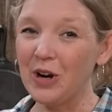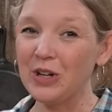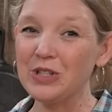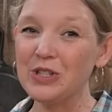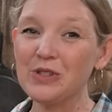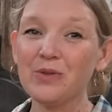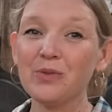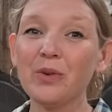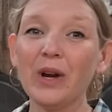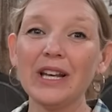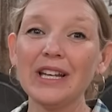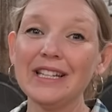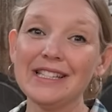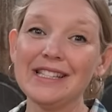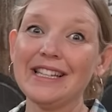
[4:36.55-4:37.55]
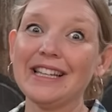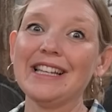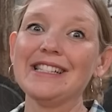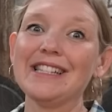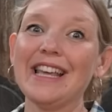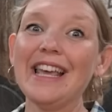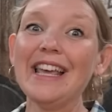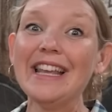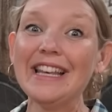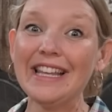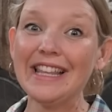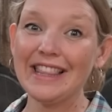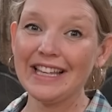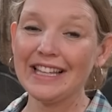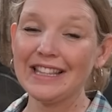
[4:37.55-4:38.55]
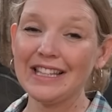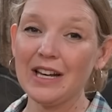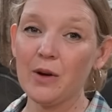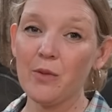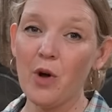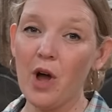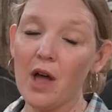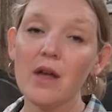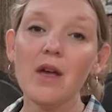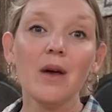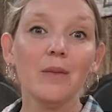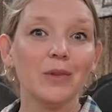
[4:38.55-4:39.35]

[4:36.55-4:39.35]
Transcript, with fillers: are just ready to stick into anything that I want.